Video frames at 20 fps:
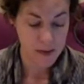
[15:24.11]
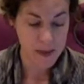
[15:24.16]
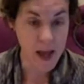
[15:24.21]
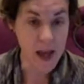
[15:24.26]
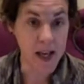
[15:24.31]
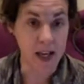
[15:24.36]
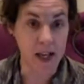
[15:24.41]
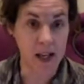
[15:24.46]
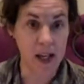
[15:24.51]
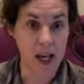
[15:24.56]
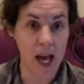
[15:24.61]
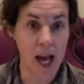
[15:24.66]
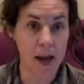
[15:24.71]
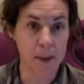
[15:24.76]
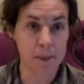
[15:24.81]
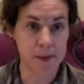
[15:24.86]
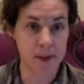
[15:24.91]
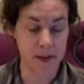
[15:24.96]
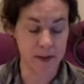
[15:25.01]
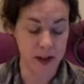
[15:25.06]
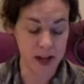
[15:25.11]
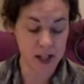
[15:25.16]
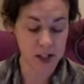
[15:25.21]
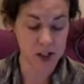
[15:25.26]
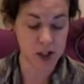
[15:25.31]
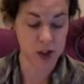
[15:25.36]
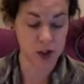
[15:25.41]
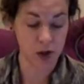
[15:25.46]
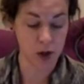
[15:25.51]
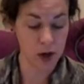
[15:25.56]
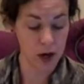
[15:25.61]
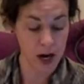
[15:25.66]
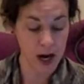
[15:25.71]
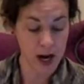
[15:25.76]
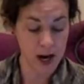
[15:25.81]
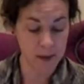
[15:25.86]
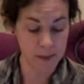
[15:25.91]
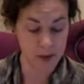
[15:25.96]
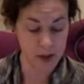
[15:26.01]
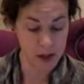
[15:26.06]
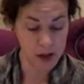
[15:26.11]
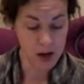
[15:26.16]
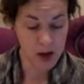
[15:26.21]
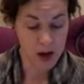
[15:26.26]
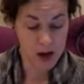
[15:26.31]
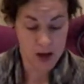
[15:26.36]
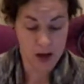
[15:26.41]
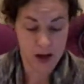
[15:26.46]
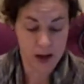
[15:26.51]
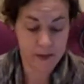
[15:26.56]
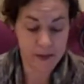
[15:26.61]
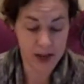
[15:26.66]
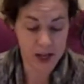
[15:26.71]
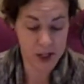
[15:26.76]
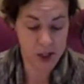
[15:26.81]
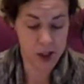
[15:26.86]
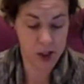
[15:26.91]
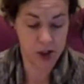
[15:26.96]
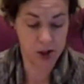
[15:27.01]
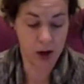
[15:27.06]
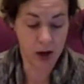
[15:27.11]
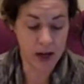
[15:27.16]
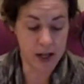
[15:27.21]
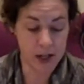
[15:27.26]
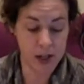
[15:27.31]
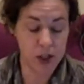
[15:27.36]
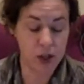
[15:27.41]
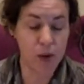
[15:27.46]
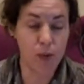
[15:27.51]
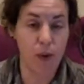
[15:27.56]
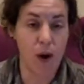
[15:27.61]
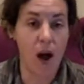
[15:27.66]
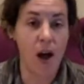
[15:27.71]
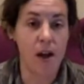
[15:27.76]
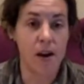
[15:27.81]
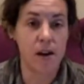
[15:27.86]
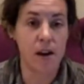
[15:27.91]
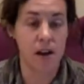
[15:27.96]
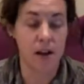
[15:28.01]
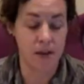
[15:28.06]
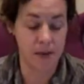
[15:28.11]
They gaped and they screamed, and they started to run.